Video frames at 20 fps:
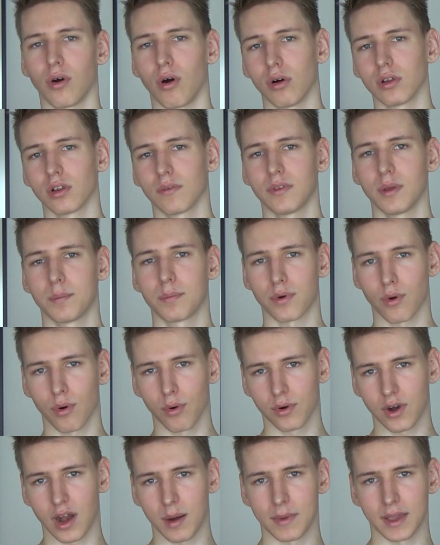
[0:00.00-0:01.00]
all of the
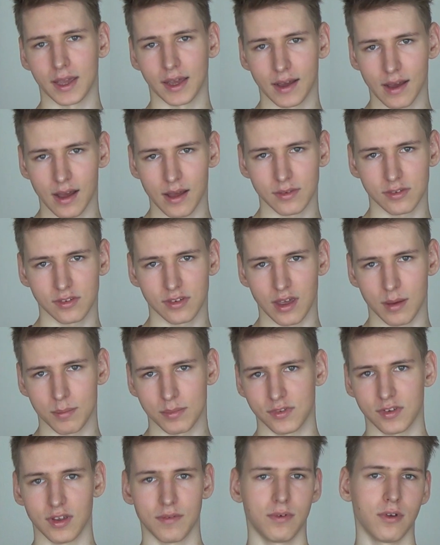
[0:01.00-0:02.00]
programming
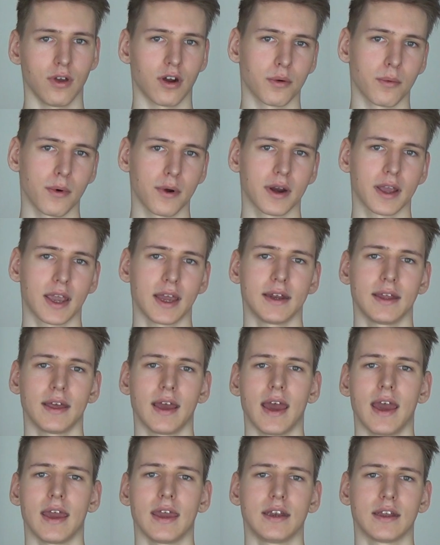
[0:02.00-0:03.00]
concepts if you are working
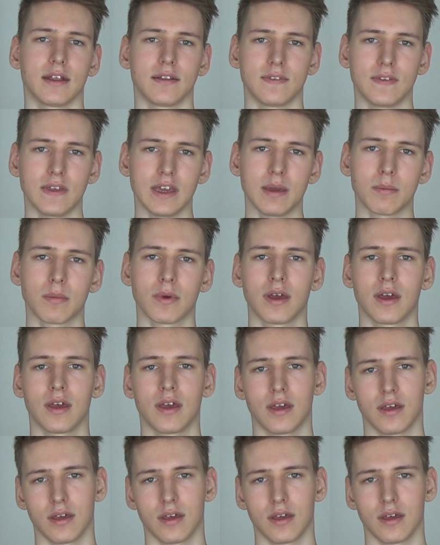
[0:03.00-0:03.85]
in a team